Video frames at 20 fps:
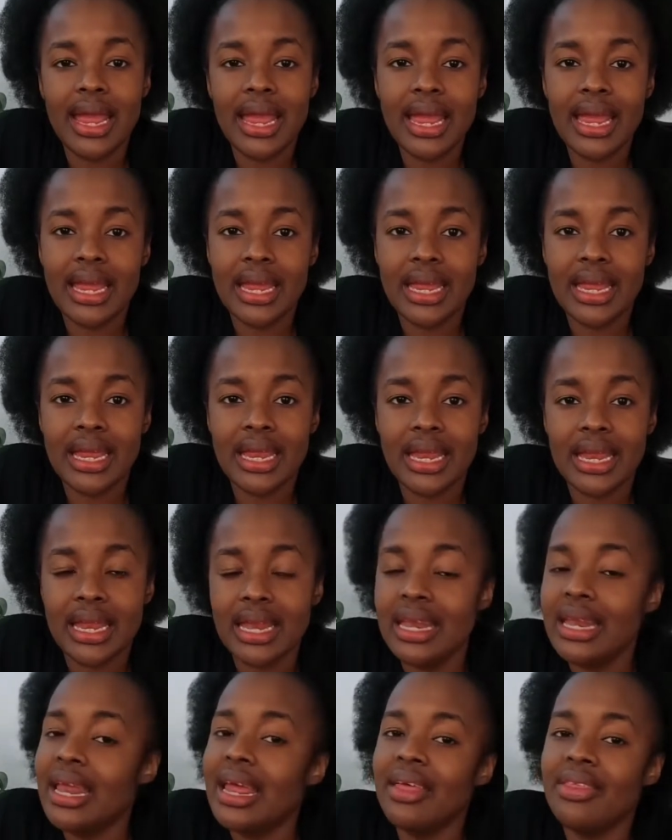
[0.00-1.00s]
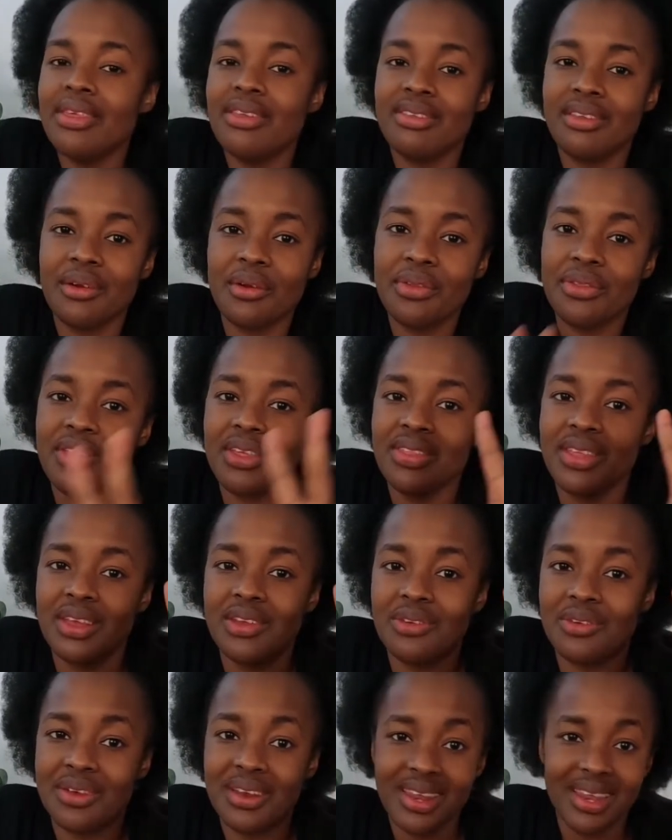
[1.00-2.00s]
And the second thing
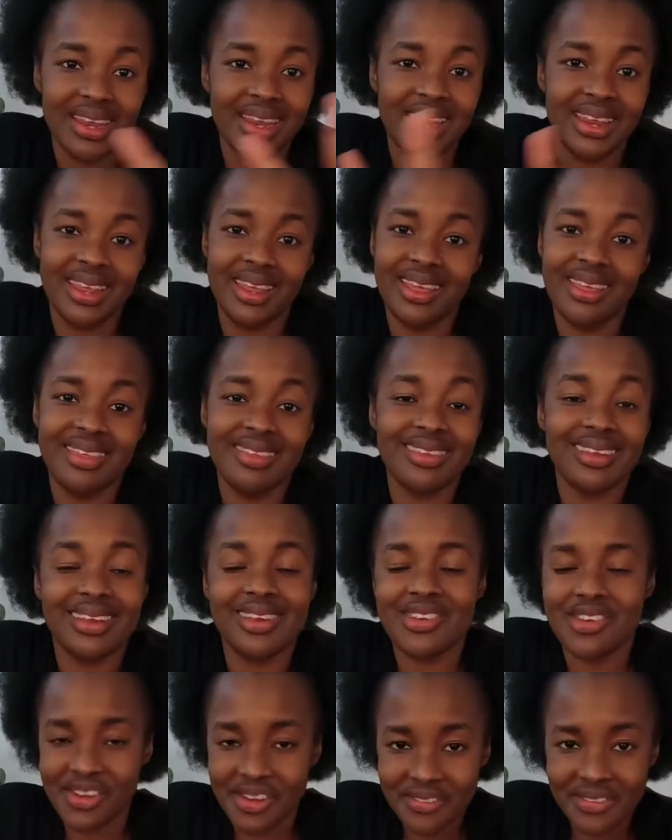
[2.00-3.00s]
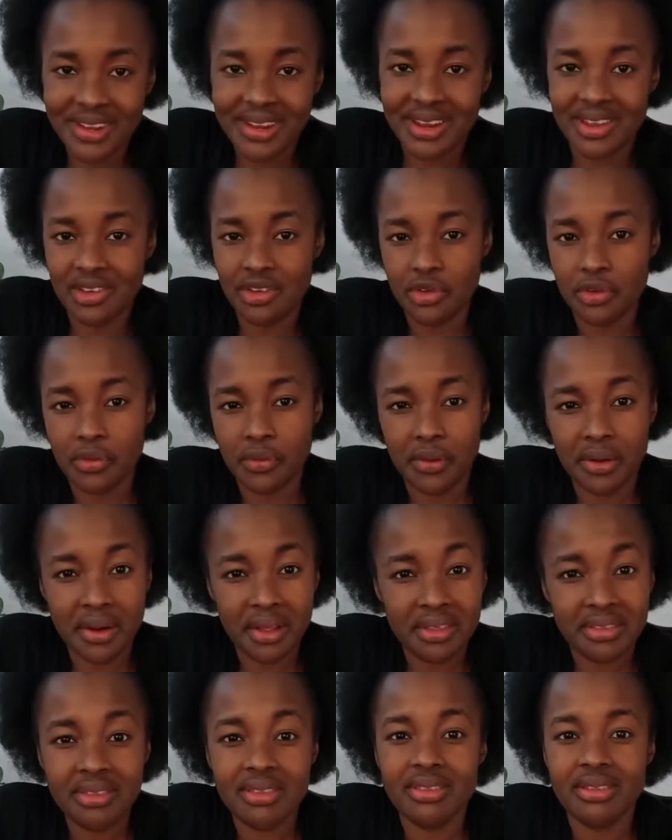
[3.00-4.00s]
that you need is a travel
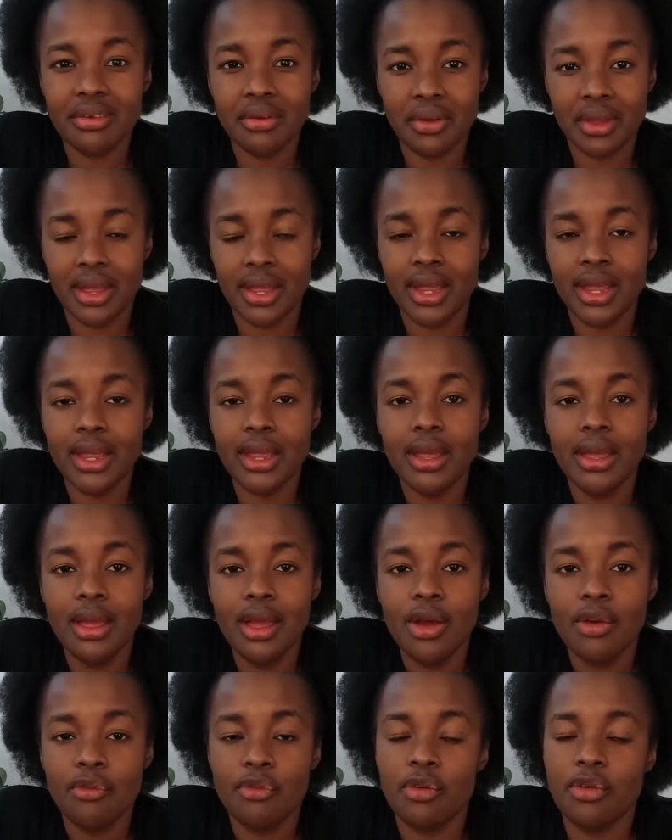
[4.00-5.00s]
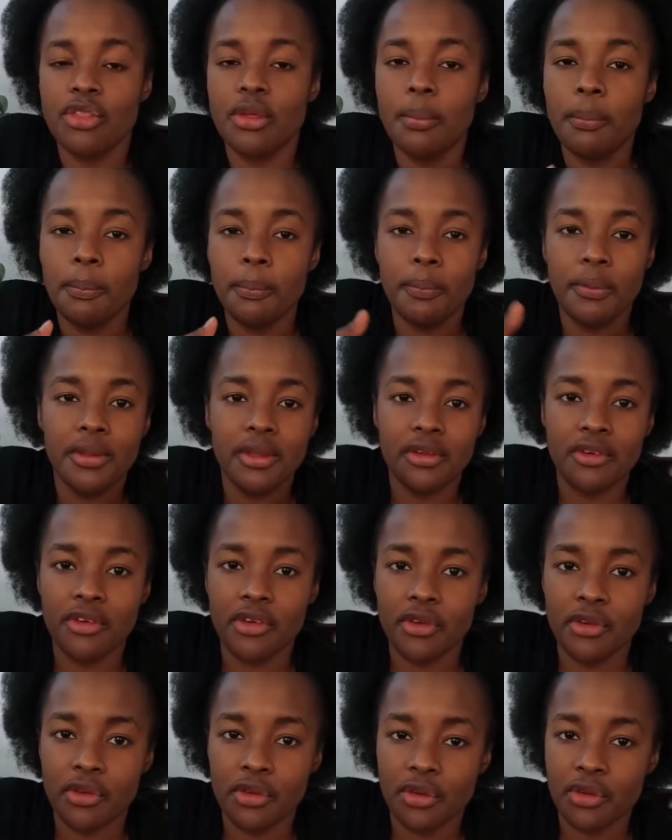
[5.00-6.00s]
insurance, okay, for the
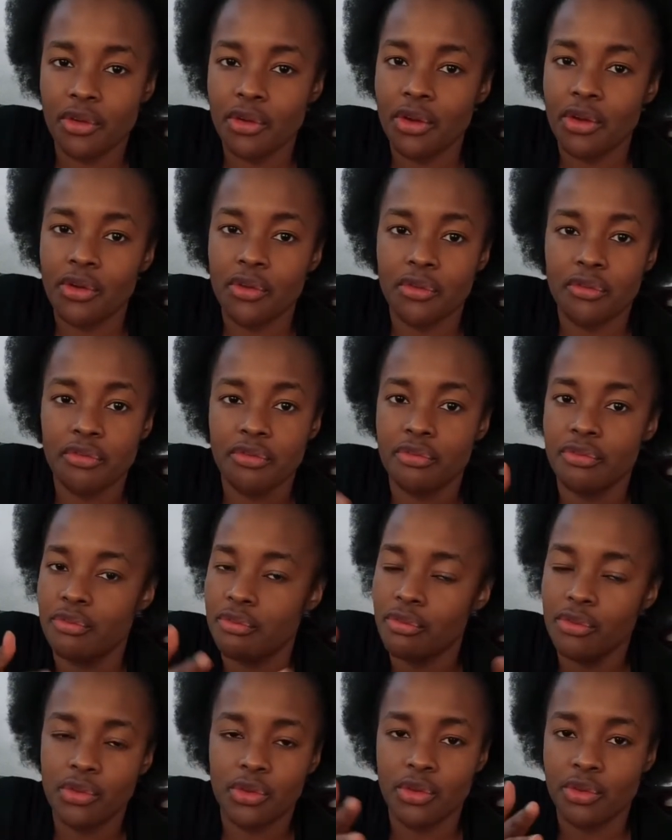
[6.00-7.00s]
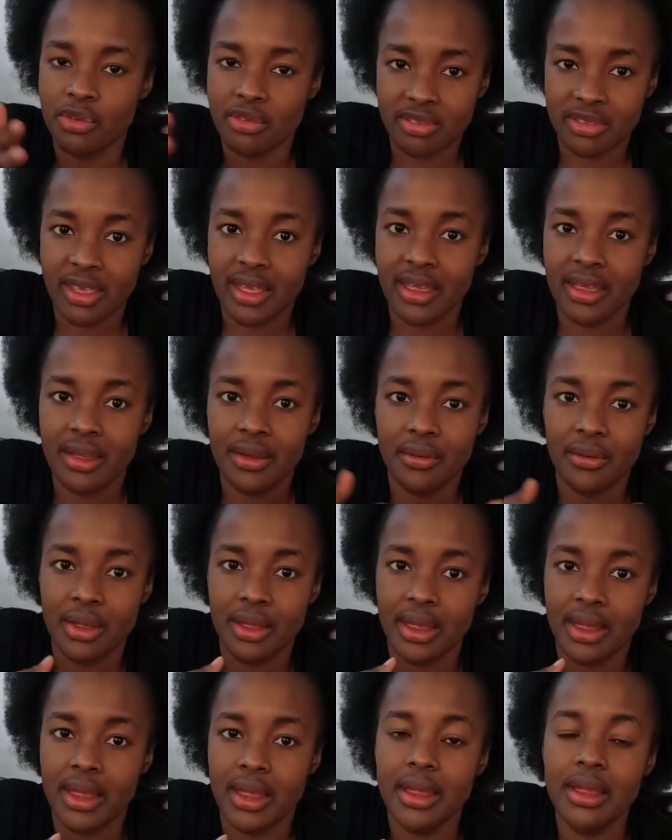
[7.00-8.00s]
period of your stay,
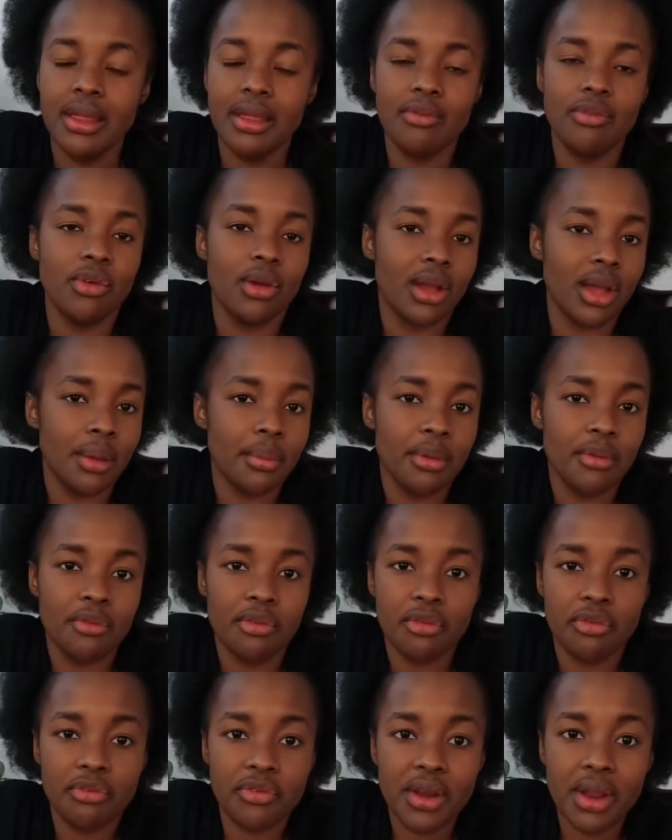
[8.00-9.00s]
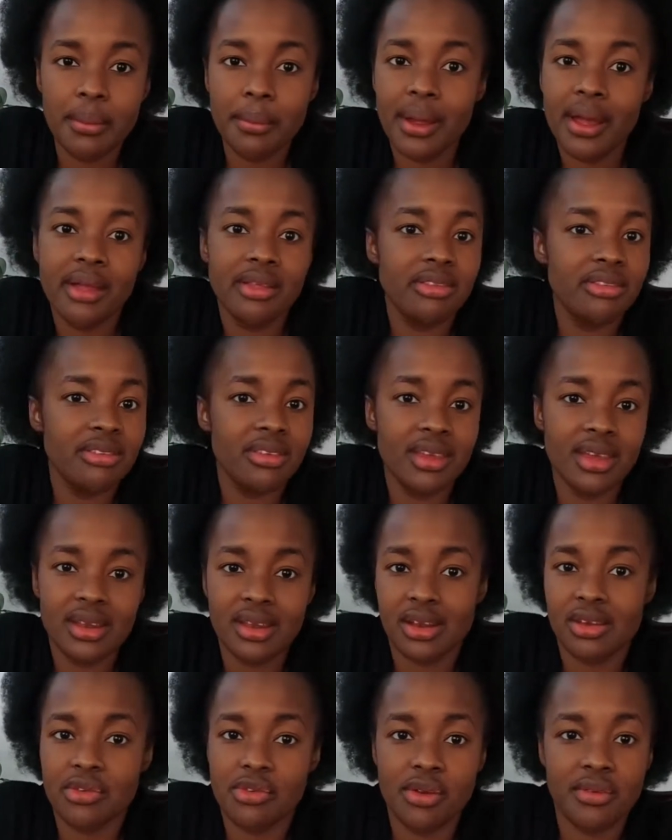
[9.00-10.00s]
okay? If you're coming for 3 months,
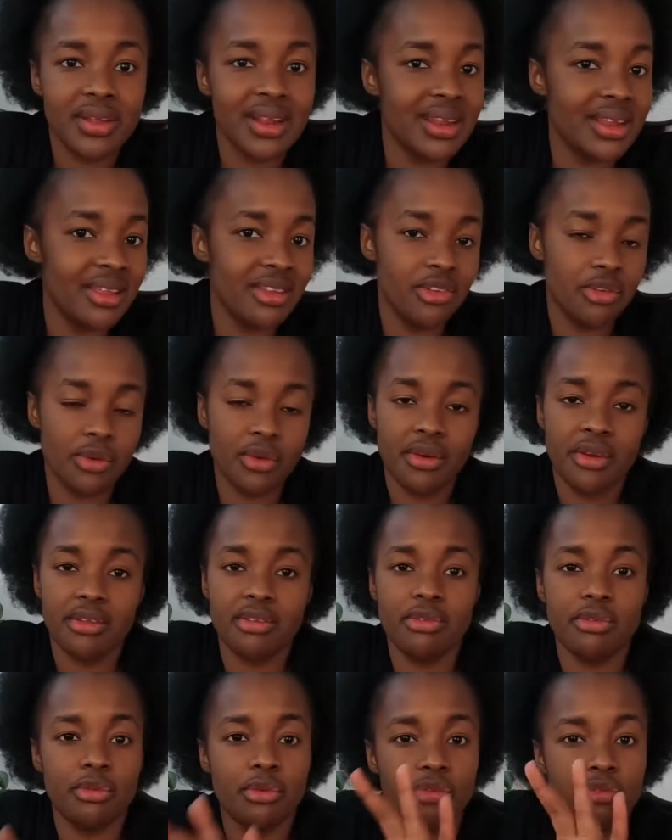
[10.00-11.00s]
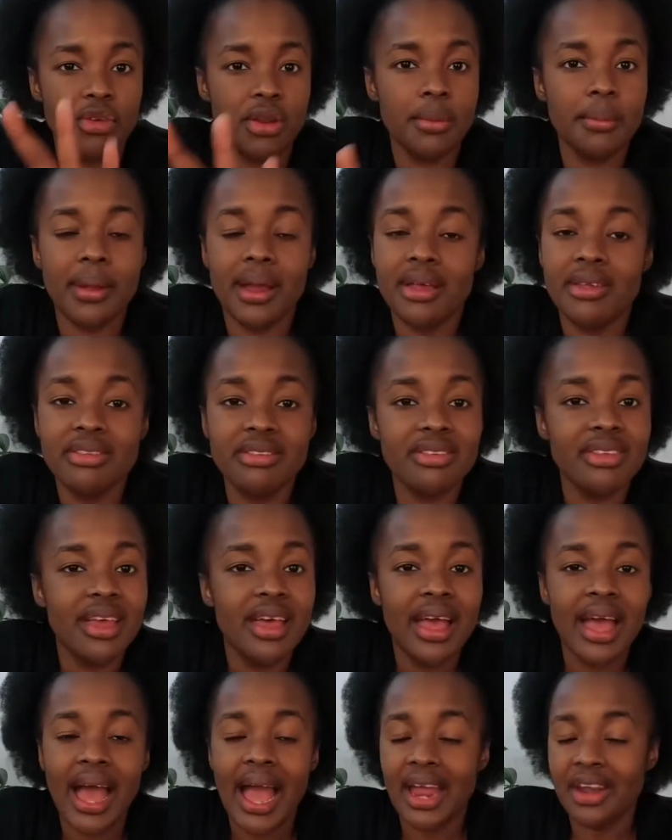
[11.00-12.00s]
get a travel insurance for 3 months.
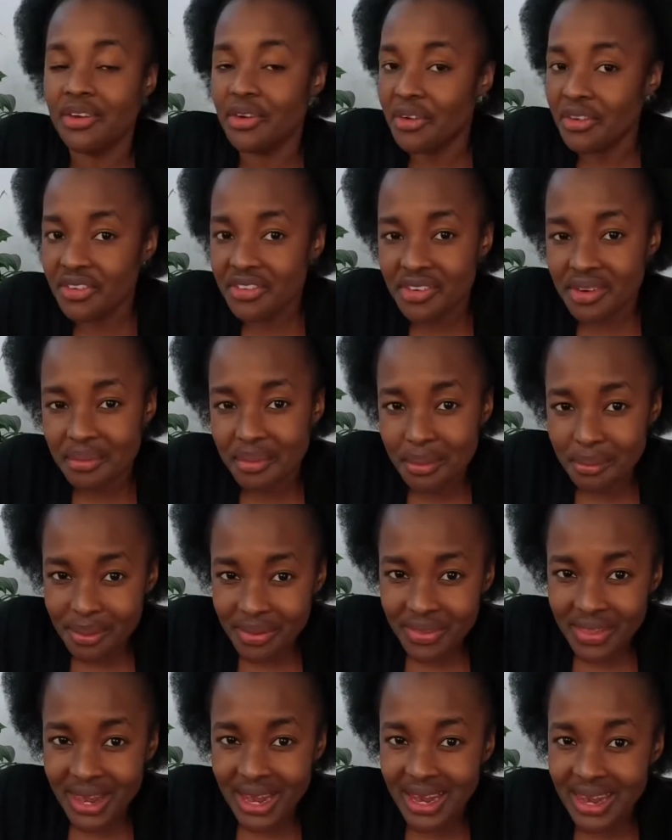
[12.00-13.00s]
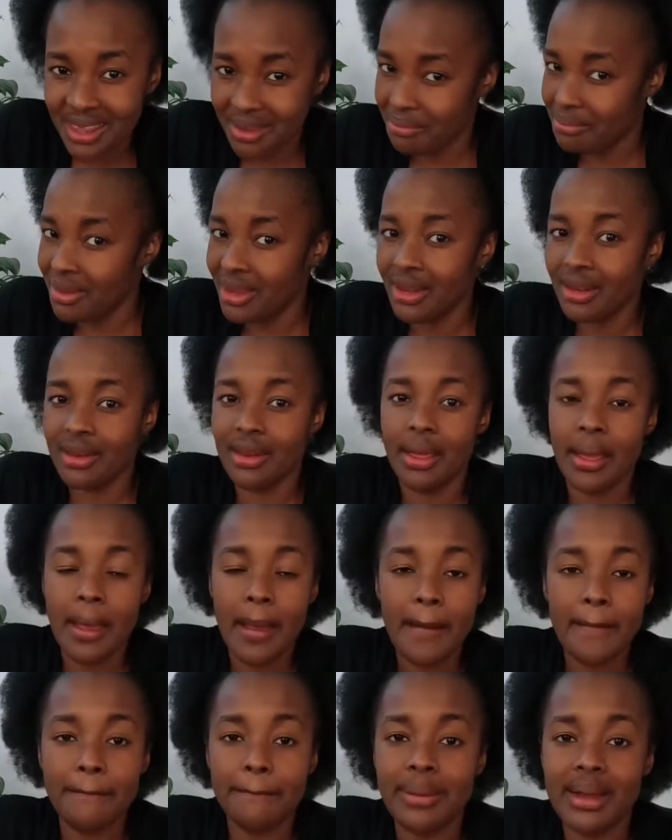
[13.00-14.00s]
I don't remember the limit,
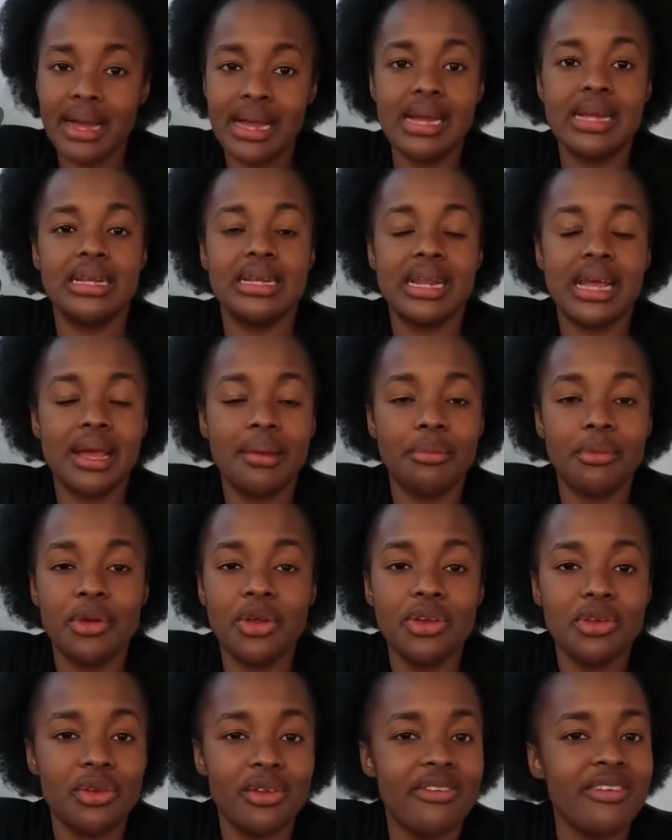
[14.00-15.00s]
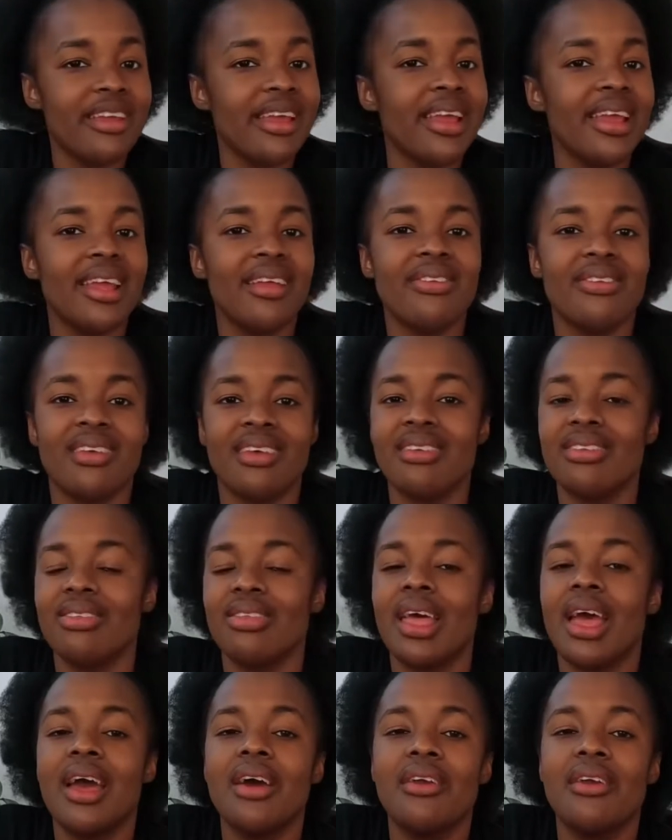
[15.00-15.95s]
but I'm going to check and just